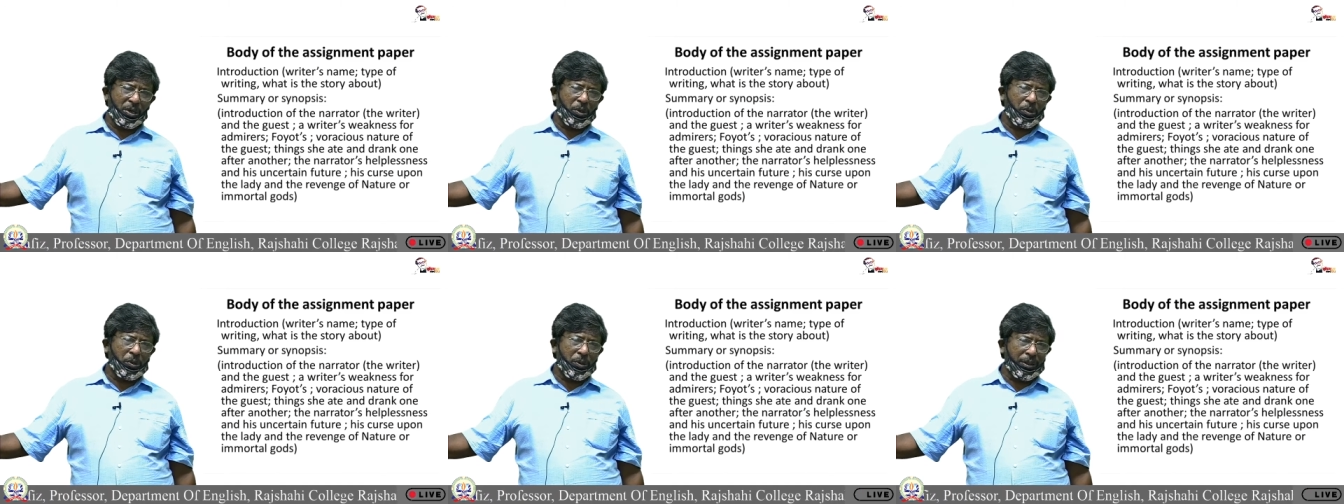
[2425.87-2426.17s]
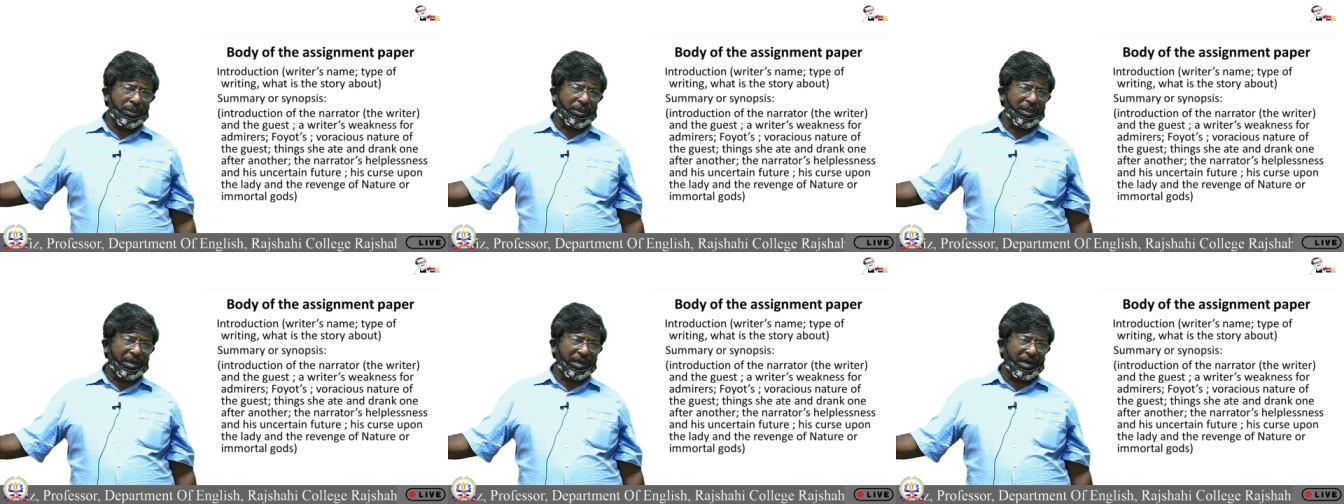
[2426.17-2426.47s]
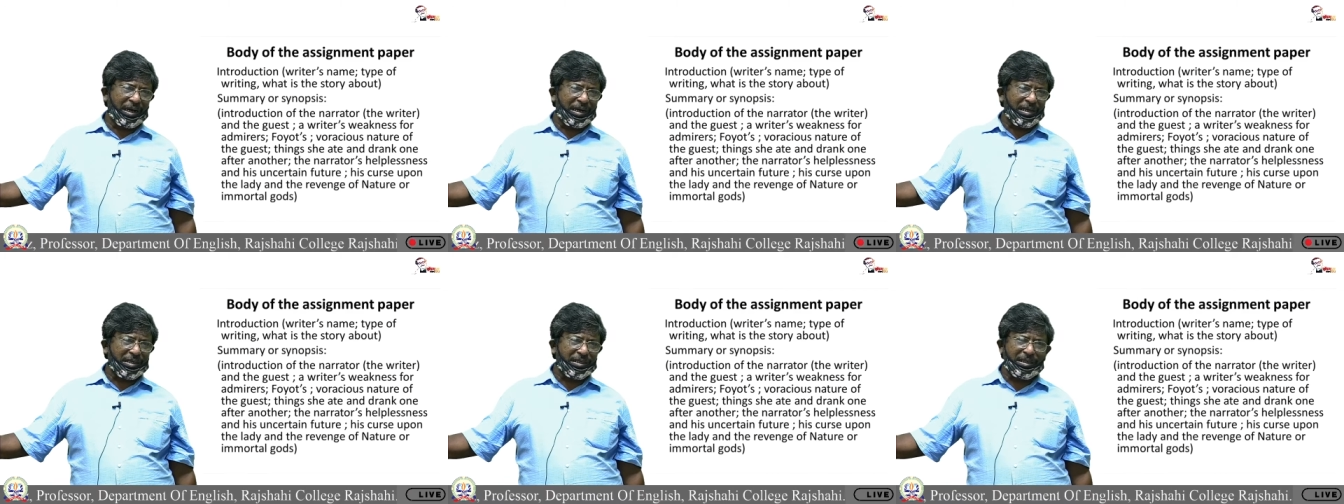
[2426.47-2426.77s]
with a
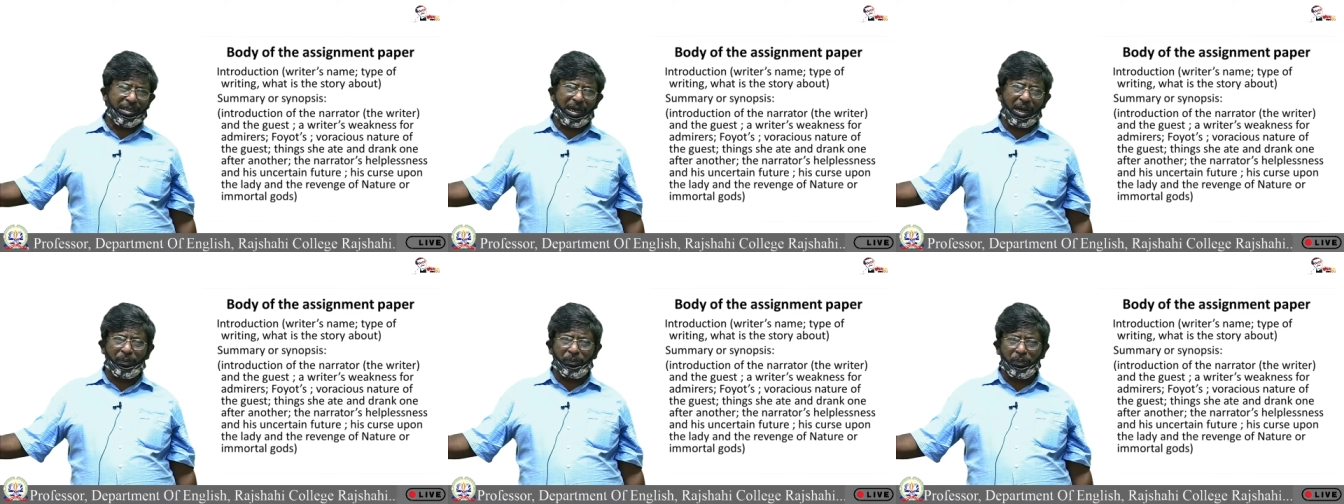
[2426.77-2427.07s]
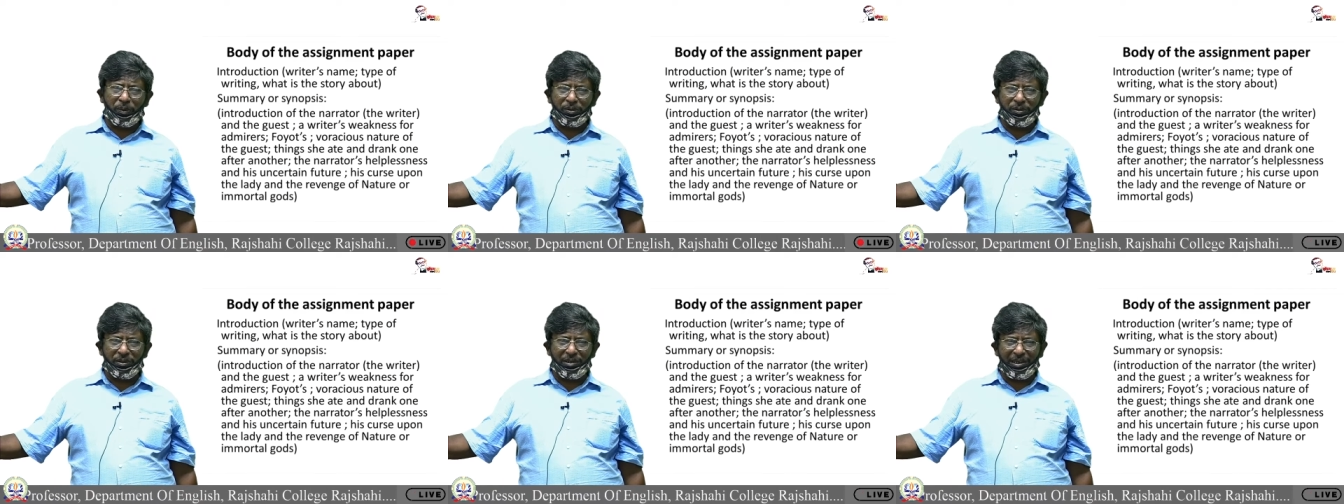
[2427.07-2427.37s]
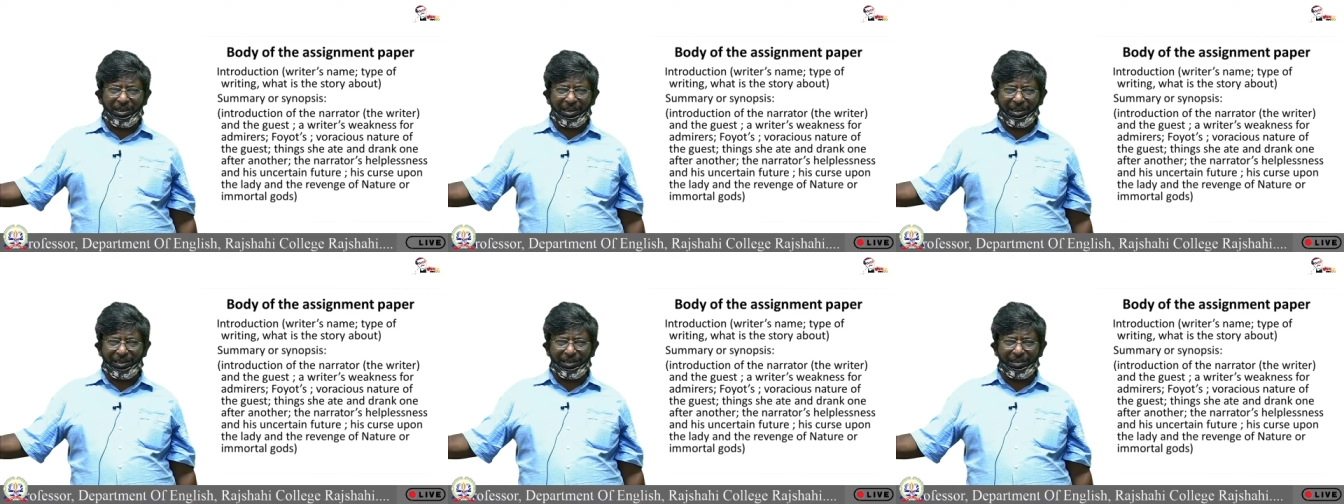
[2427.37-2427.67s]
curse upon the
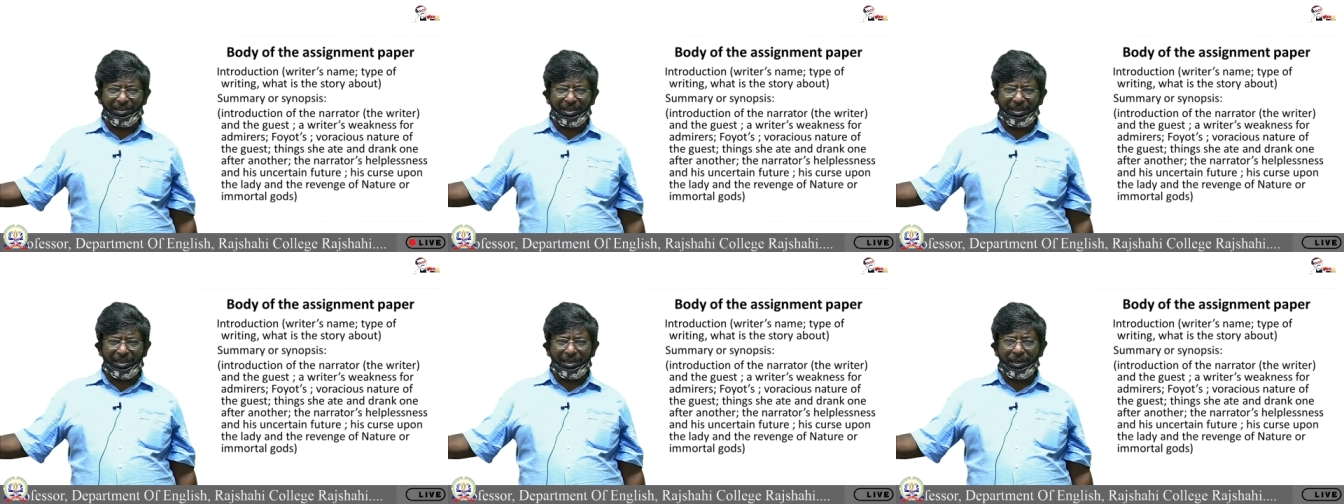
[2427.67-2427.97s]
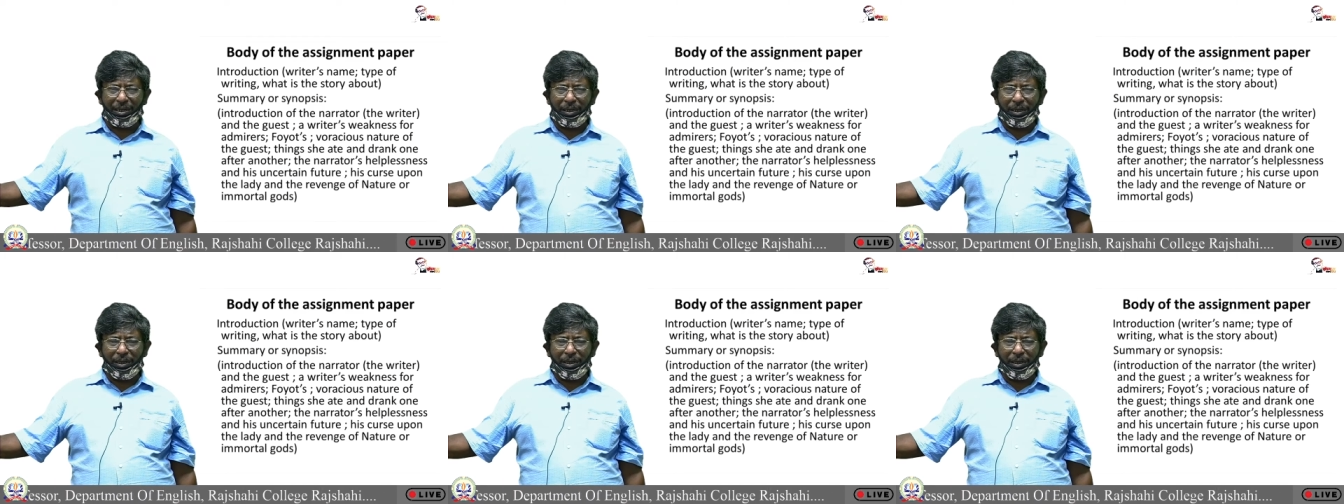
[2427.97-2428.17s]
lady,